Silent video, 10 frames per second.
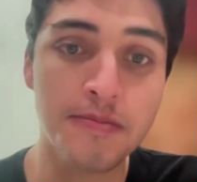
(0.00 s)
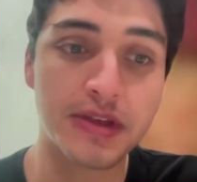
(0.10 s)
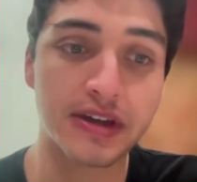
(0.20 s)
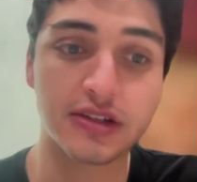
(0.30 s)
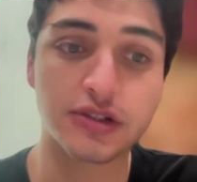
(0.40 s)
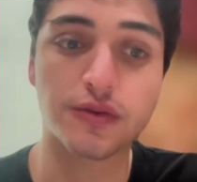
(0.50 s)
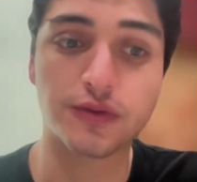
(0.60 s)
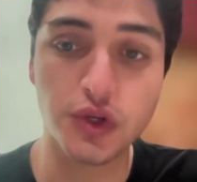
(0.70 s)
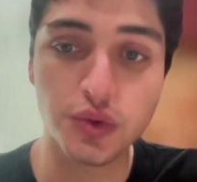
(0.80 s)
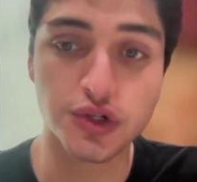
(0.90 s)
against
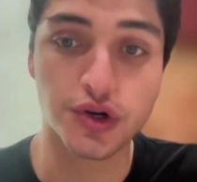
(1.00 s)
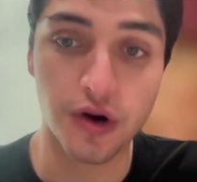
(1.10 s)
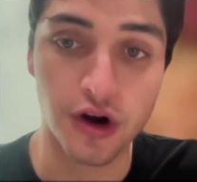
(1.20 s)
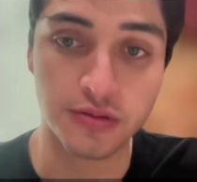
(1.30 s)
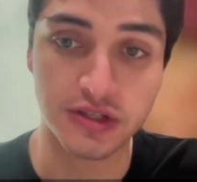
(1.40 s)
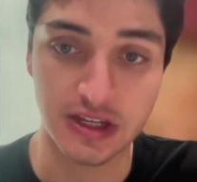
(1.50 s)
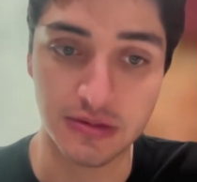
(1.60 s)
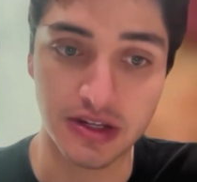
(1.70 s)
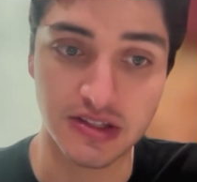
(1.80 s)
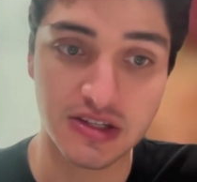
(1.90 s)
future harm to
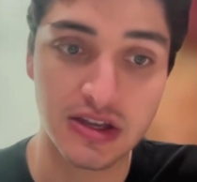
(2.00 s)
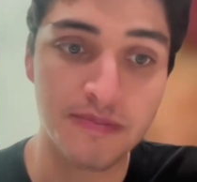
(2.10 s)
inmates,